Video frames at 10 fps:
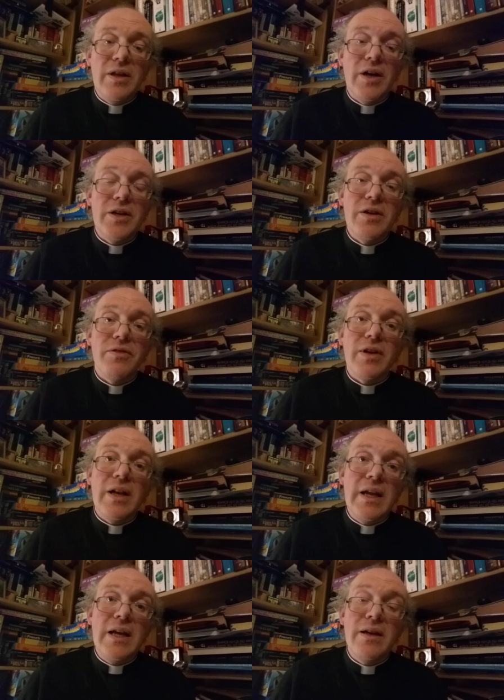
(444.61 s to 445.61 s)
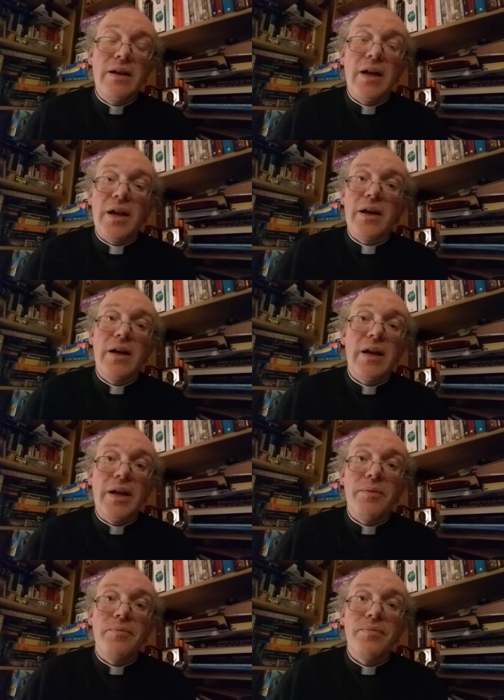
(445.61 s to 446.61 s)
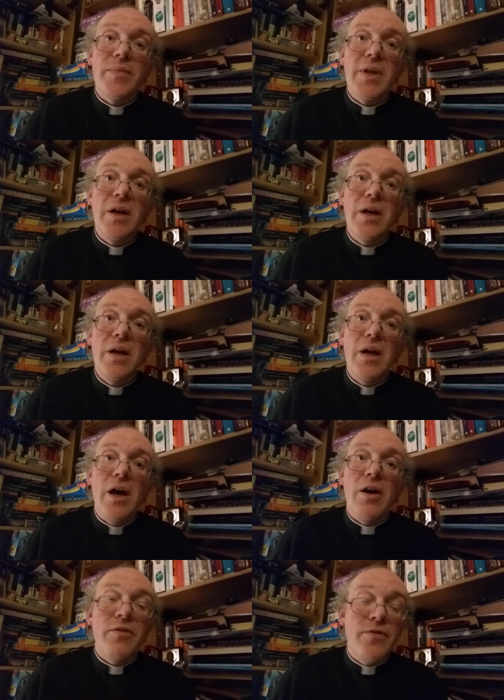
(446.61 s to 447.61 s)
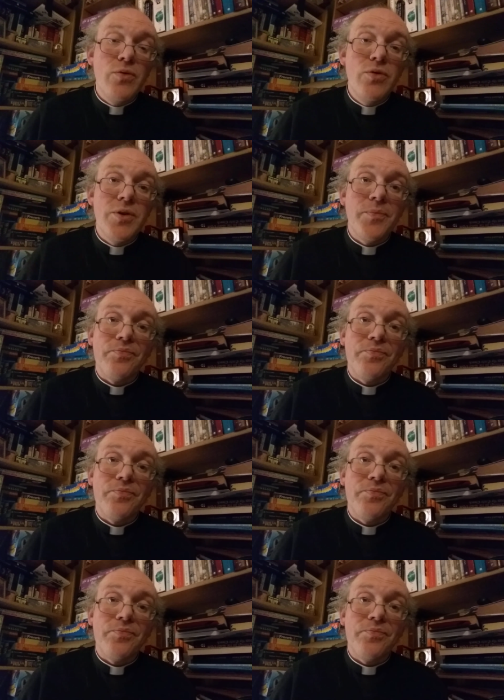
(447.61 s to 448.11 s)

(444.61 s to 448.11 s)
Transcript: idea of the clean and unclean uh, food.